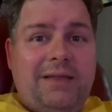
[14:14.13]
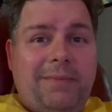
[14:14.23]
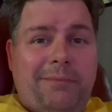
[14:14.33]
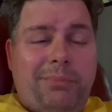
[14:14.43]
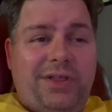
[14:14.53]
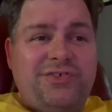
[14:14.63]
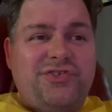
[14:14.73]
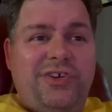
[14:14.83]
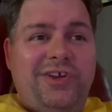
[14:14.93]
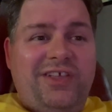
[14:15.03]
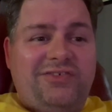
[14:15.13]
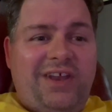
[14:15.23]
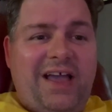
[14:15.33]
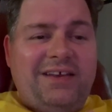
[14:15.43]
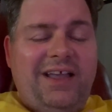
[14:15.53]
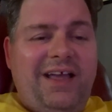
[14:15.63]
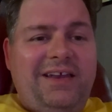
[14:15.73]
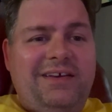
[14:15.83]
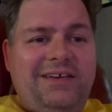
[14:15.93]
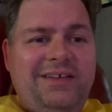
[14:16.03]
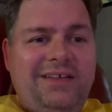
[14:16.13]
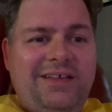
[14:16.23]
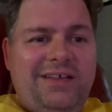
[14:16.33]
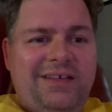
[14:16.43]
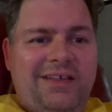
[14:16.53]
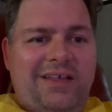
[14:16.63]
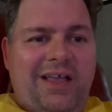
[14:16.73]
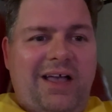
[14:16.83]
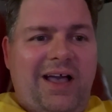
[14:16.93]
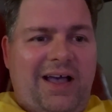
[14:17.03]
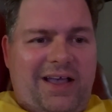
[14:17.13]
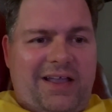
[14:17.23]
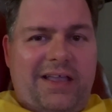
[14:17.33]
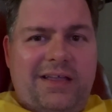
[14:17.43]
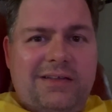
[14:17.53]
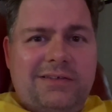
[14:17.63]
my blood sugar has not gotten high